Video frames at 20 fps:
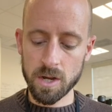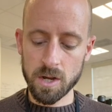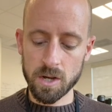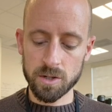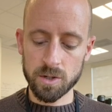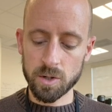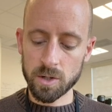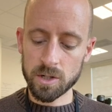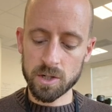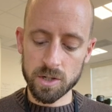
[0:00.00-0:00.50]

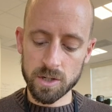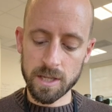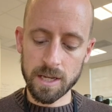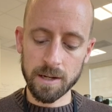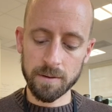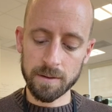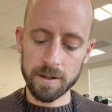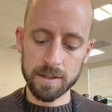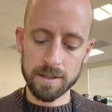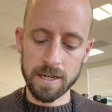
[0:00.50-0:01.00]
So you can just think
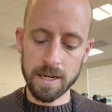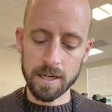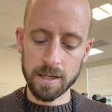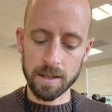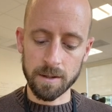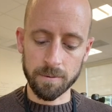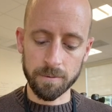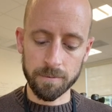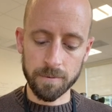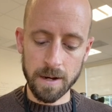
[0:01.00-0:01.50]
of it as taking
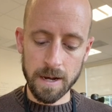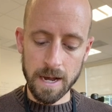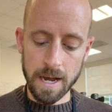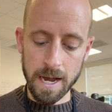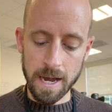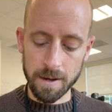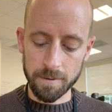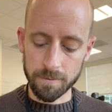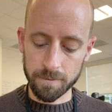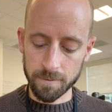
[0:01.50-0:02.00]
the
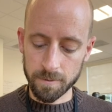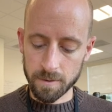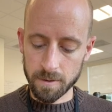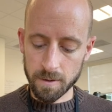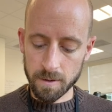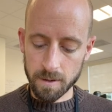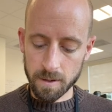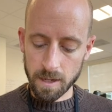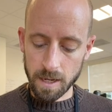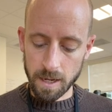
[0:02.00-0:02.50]
5
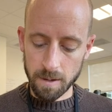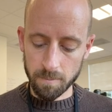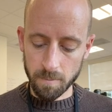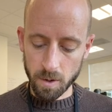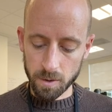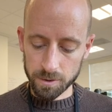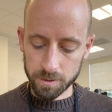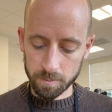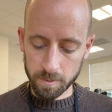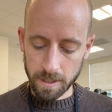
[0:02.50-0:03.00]
and
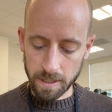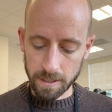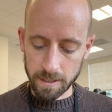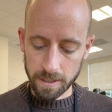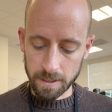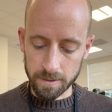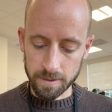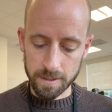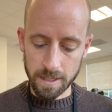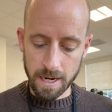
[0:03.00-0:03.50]
multiplying
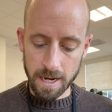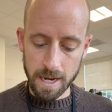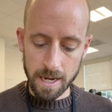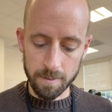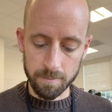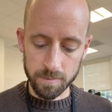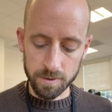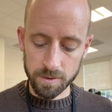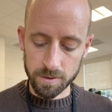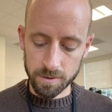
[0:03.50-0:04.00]
it
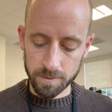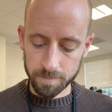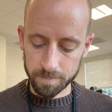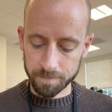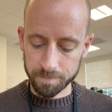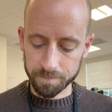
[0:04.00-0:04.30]
times